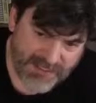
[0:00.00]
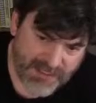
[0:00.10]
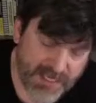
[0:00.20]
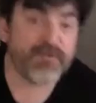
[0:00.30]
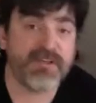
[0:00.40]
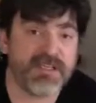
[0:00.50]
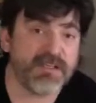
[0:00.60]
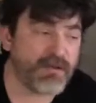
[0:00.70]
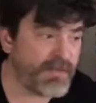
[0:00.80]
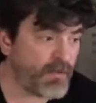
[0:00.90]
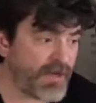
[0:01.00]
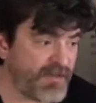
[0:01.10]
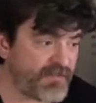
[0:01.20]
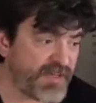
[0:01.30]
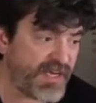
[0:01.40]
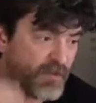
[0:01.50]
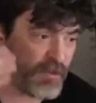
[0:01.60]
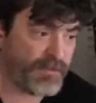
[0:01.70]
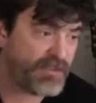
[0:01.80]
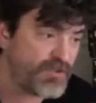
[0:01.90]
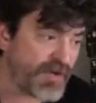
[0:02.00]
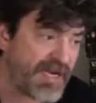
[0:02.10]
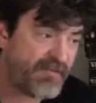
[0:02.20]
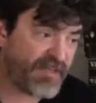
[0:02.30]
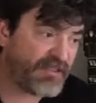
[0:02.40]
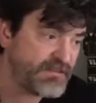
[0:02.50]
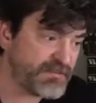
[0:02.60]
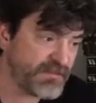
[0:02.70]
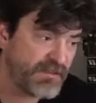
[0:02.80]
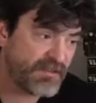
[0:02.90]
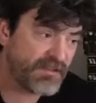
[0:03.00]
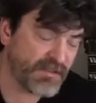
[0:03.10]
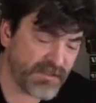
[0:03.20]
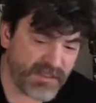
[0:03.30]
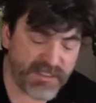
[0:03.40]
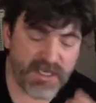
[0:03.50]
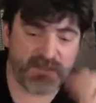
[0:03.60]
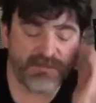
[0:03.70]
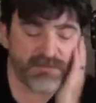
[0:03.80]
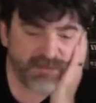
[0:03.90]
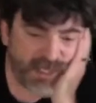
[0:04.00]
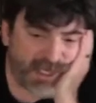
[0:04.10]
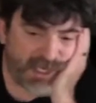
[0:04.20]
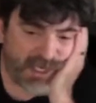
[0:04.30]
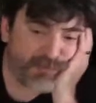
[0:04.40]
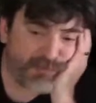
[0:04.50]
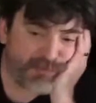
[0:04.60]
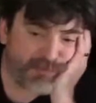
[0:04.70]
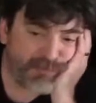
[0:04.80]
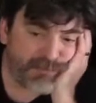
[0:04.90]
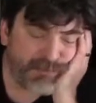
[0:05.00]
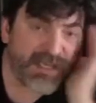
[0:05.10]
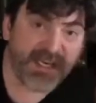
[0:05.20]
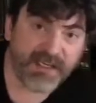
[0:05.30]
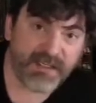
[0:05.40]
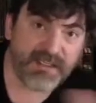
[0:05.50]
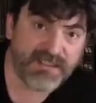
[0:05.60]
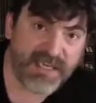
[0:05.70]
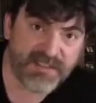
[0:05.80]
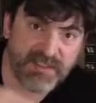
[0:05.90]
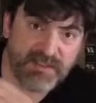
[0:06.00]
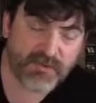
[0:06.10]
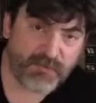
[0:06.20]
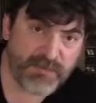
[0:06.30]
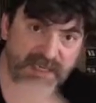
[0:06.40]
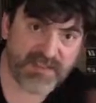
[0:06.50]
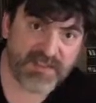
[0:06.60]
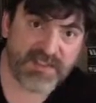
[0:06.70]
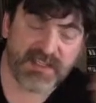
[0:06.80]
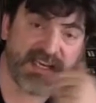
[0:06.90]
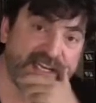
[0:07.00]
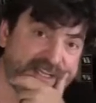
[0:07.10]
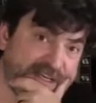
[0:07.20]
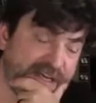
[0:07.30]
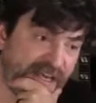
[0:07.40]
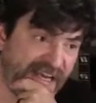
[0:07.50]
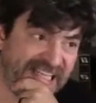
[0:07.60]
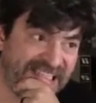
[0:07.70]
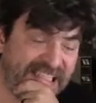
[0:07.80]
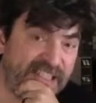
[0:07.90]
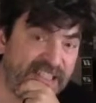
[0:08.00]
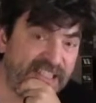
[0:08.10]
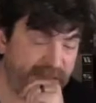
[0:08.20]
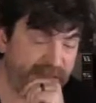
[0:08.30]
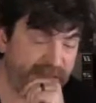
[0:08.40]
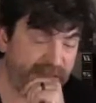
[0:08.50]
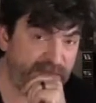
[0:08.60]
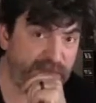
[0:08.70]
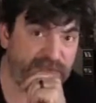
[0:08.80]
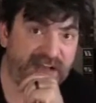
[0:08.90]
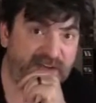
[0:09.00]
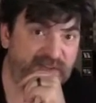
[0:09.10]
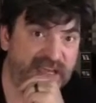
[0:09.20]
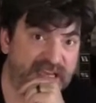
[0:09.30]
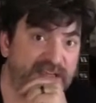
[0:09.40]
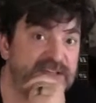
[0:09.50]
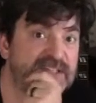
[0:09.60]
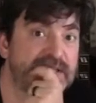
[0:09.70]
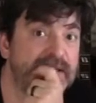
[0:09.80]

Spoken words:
every year my wife and I will be driving, from Canada to Texas, or from Texas to Canada, and I literally won't play for 5 days.